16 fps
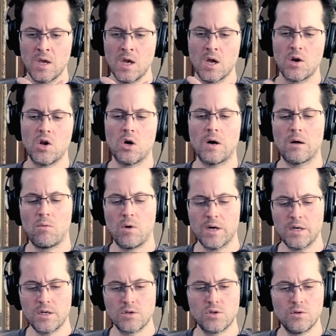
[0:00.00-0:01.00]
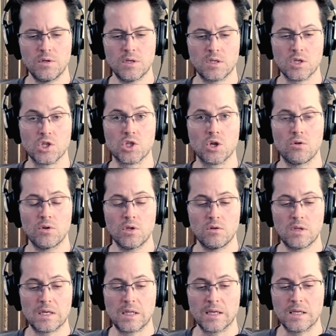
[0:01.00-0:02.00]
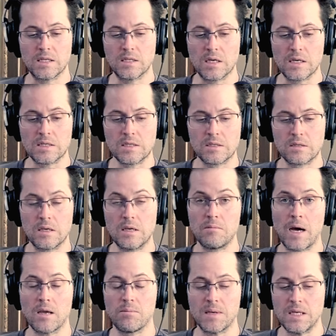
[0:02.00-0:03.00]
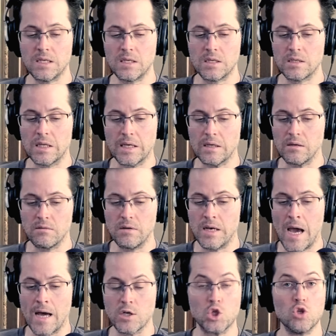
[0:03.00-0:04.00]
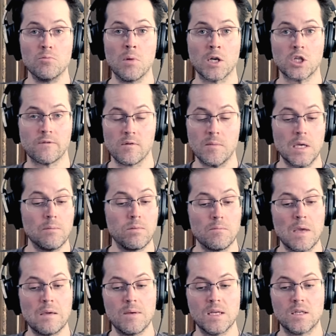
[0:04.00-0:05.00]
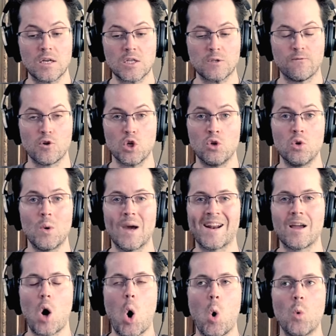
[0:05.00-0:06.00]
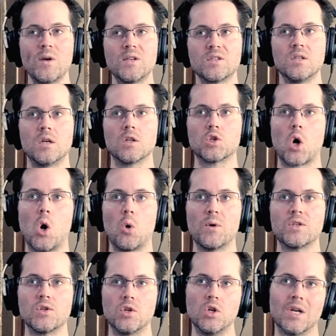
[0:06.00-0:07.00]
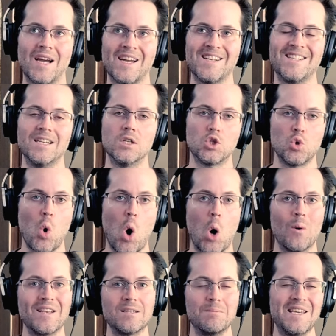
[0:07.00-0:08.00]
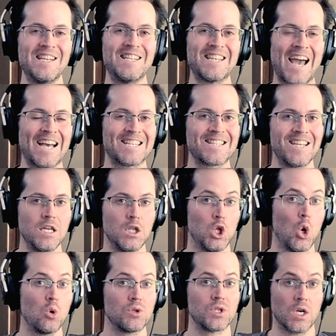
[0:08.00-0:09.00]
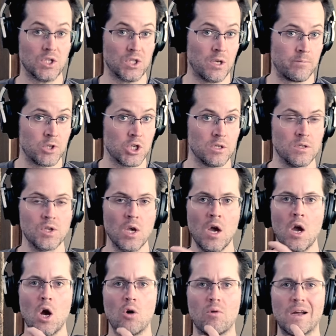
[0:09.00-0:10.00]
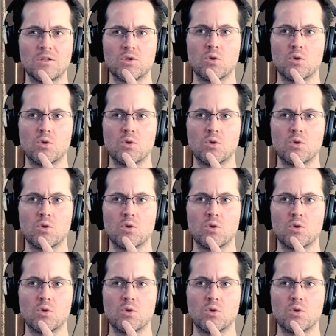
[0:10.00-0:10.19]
No, I wanted to do it to show you that like it does, in my opinion, like not do much for me, but maybe it does for you. And I always think it's always a good idea to always be testing those assumptions, right?